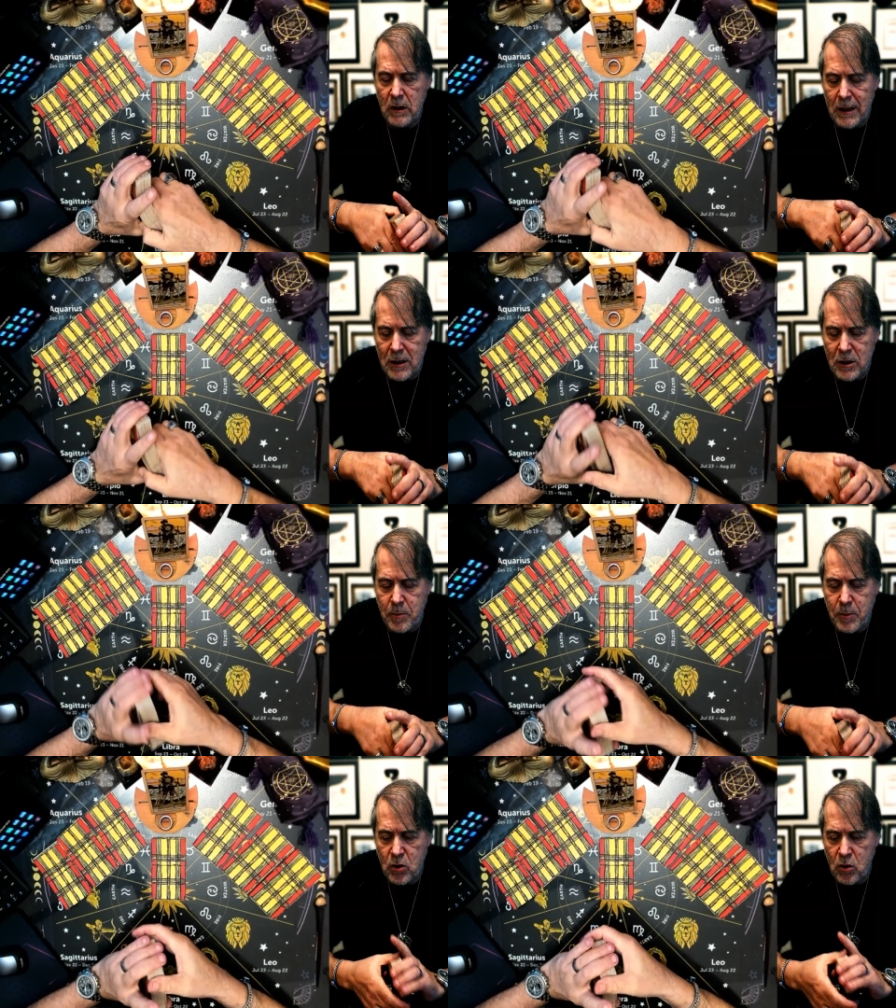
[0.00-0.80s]
and this
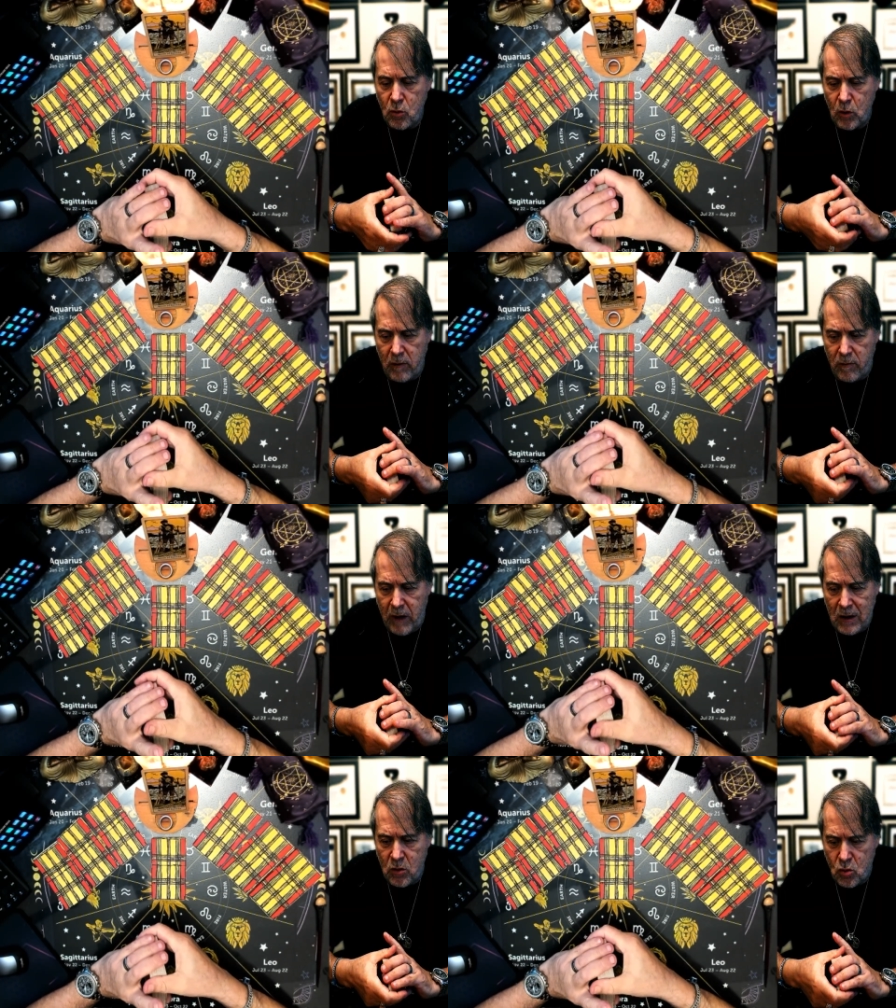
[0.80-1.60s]
person took
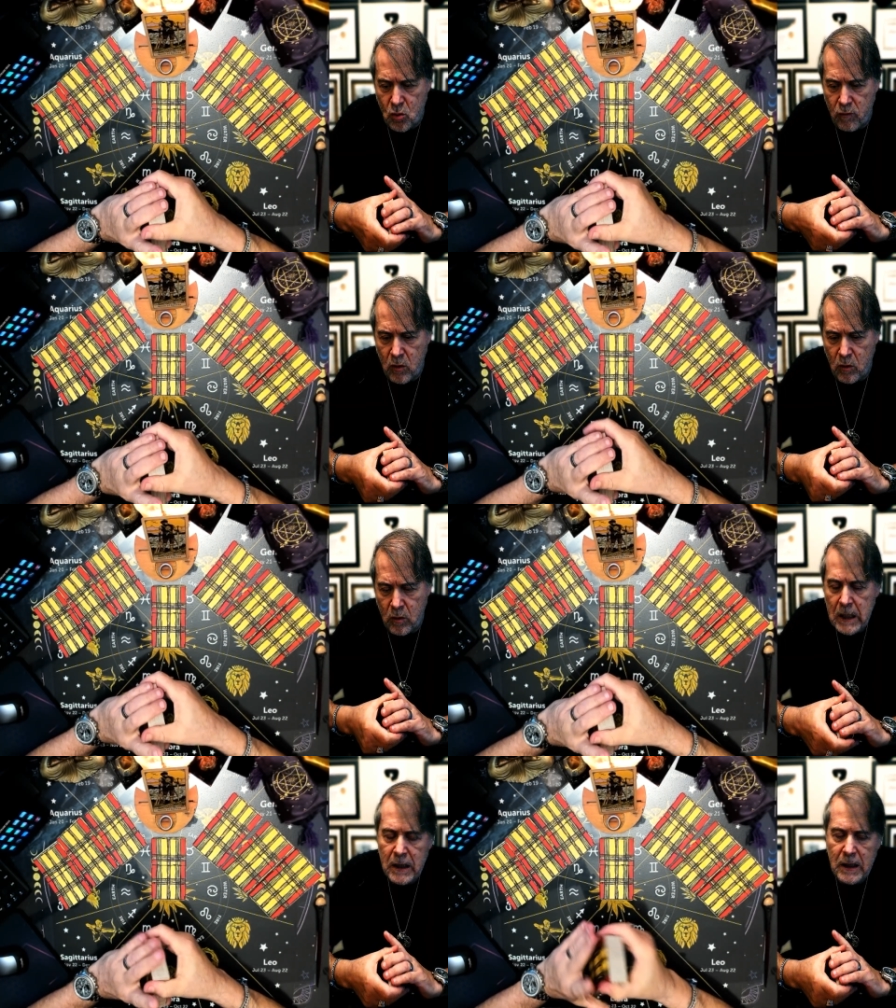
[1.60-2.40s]
advantage of you.
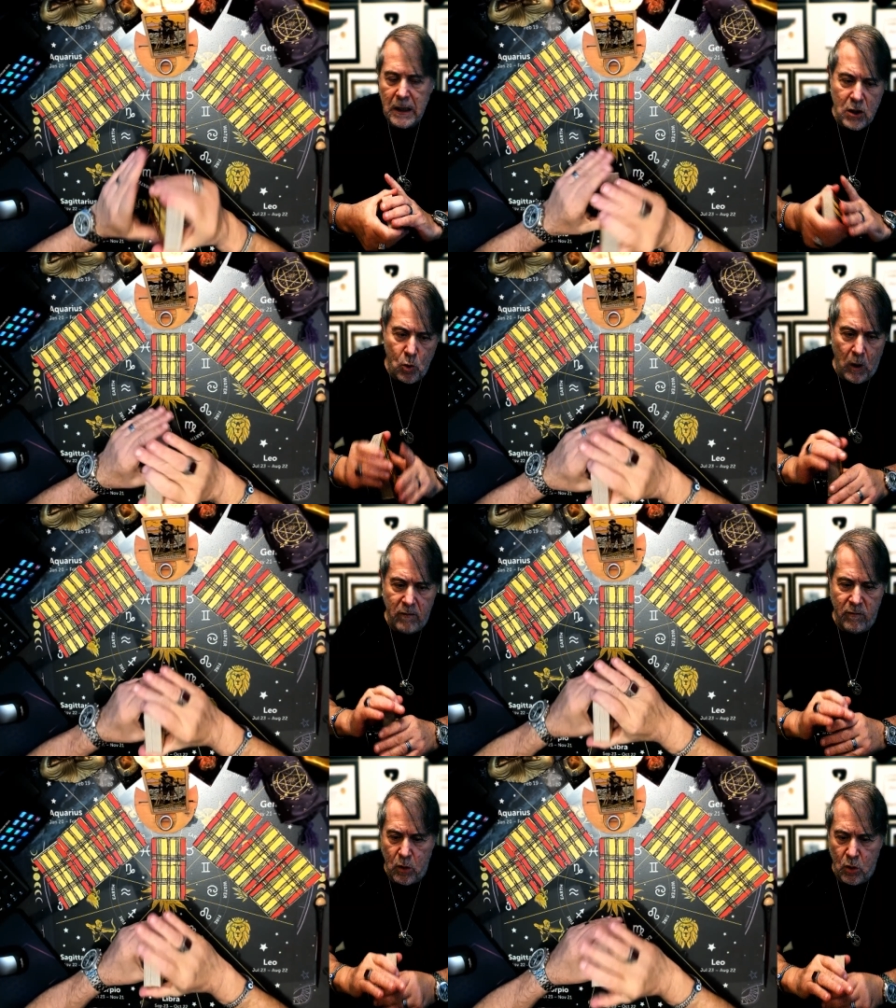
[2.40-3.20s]
That's
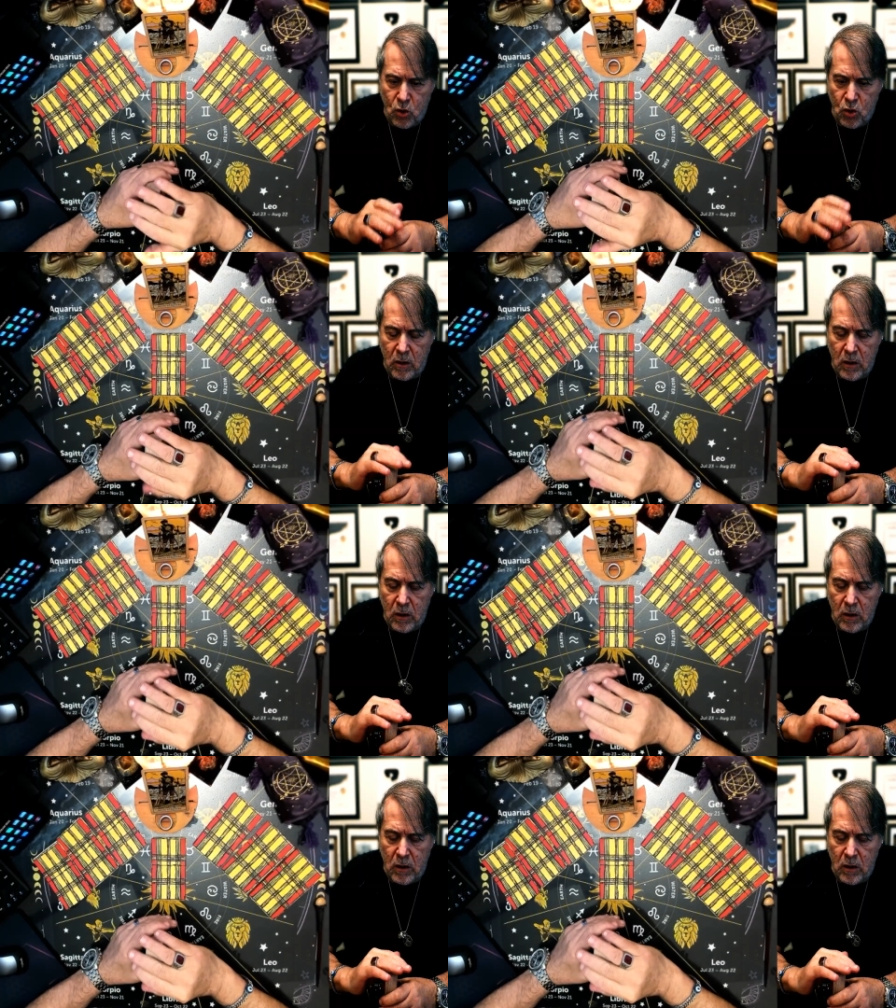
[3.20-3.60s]
one version.